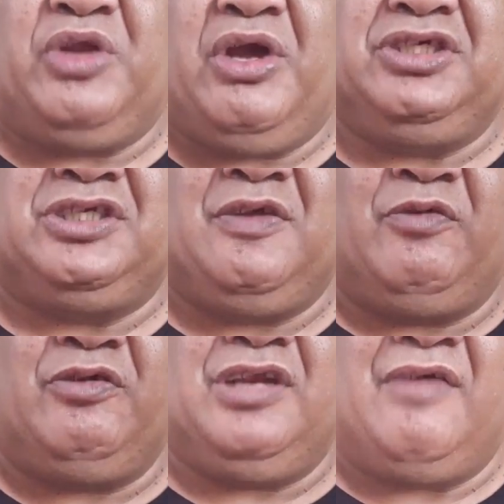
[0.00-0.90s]
I'm just a
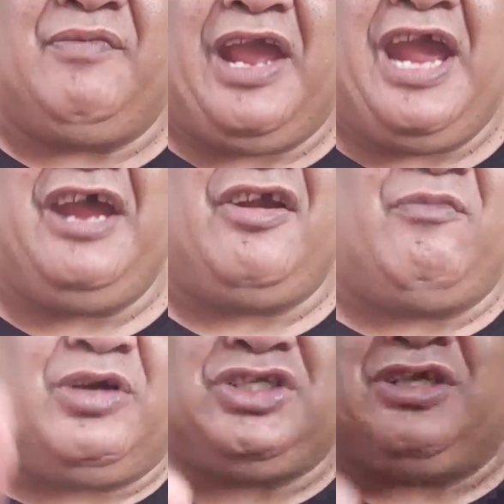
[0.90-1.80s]
food lover. And
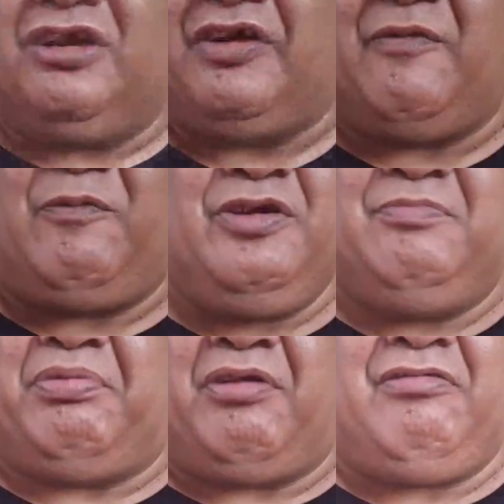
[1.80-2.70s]
I've watched a lot of
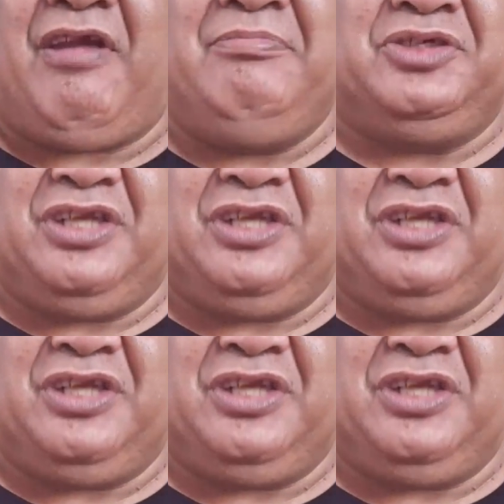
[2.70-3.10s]
food programs,